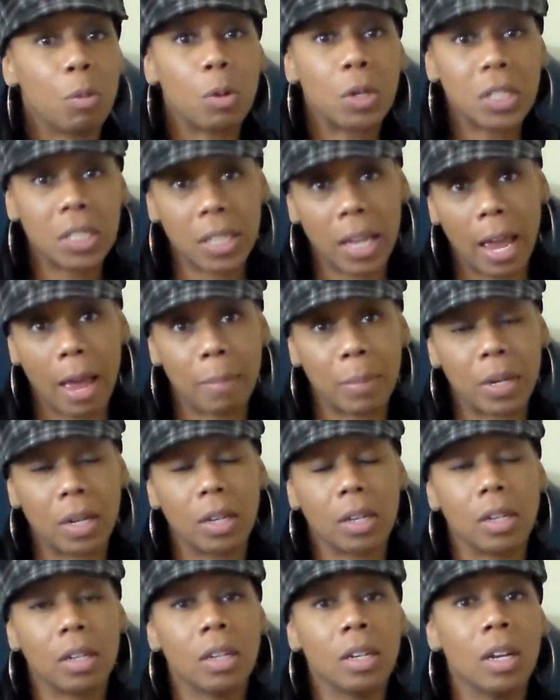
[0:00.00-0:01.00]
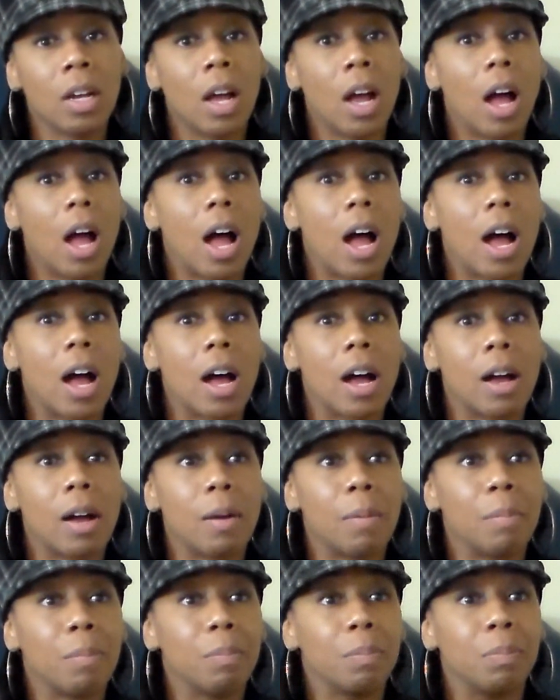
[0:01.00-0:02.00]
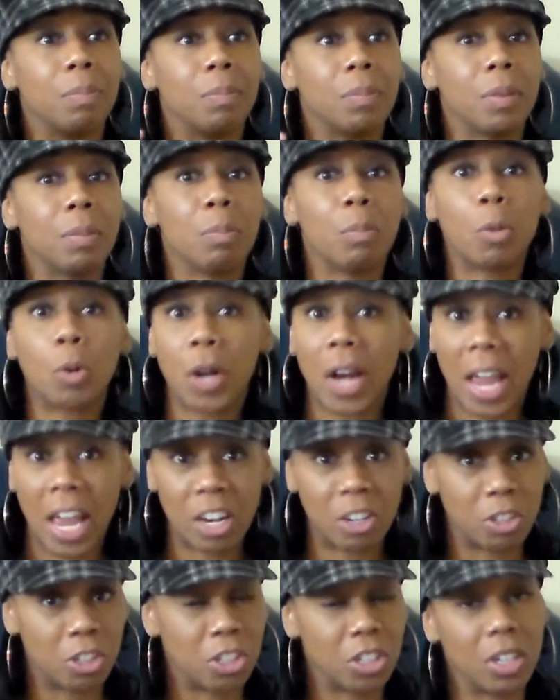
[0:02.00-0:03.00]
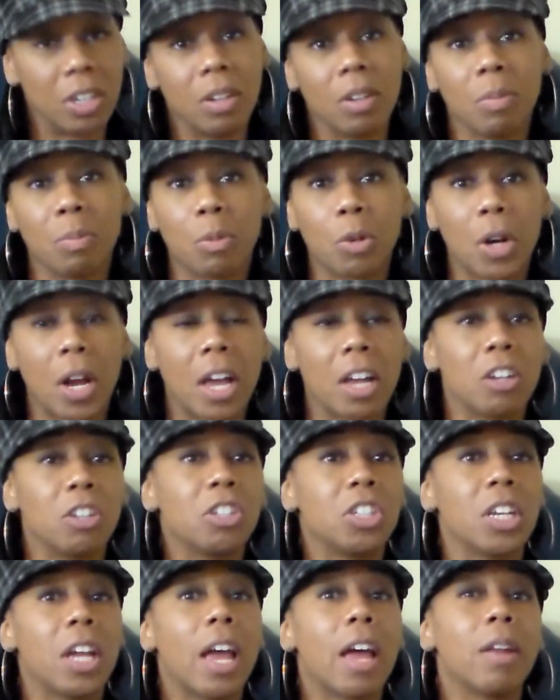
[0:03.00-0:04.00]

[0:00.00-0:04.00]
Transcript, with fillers: more stamina, um, more energy, more energy.